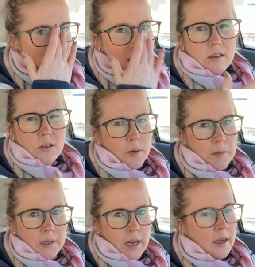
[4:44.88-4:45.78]
Mazda's
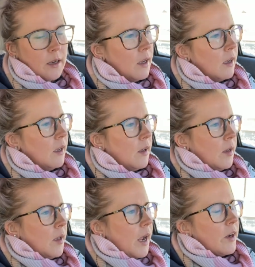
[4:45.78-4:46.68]
website.
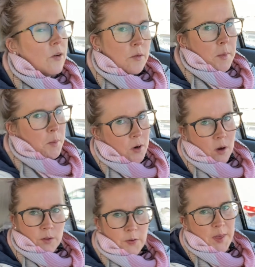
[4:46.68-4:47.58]
I don't remember
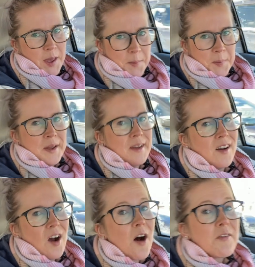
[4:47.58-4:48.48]
all of them.
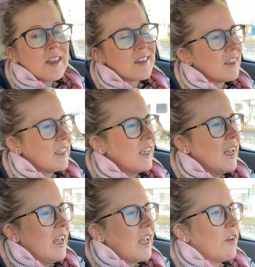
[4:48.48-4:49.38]
Obviously,
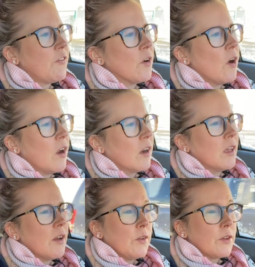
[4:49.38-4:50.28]
if you're on a
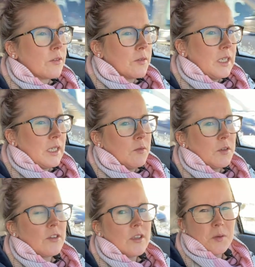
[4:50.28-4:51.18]
level 3,
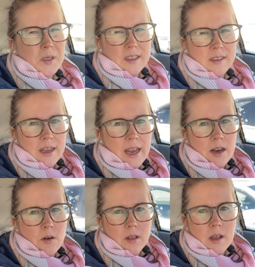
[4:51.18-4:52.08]
which this one can
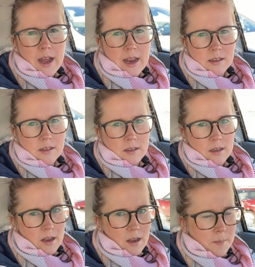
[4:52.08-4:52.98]
take, or the highest
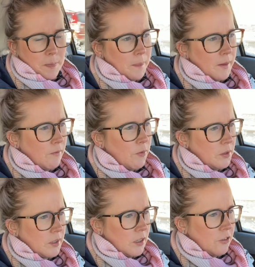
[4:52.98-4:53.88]

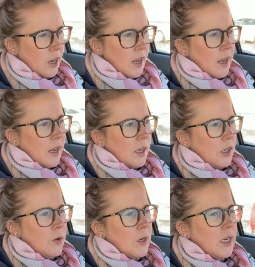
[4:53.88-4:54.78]
voltage,
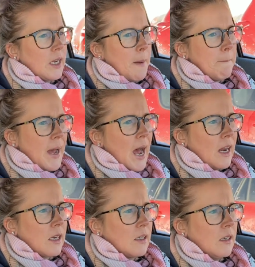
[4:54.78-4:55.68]
you can get
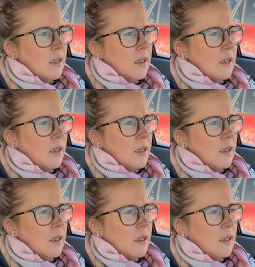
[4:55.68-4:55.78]
back